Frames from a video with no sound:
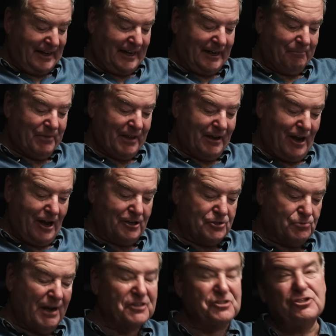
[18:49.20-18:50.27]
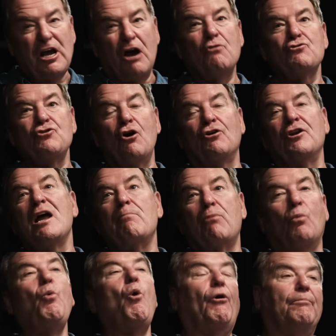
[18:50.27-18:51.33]
uh, as well. So your
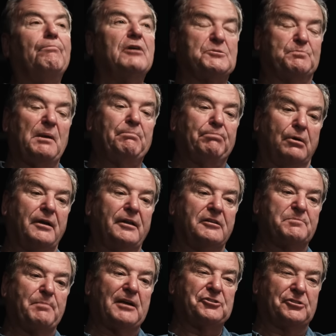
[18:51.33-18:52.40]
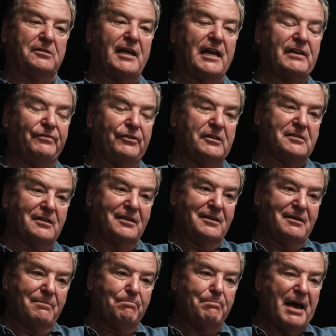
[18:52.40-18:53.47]
number one must be pretty special then if he's
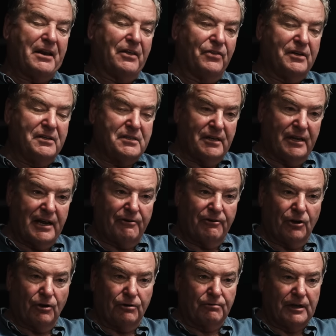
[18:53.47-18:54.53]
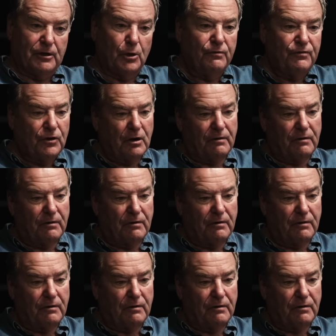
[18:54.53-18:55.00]
better than Thierry Henry. Who have you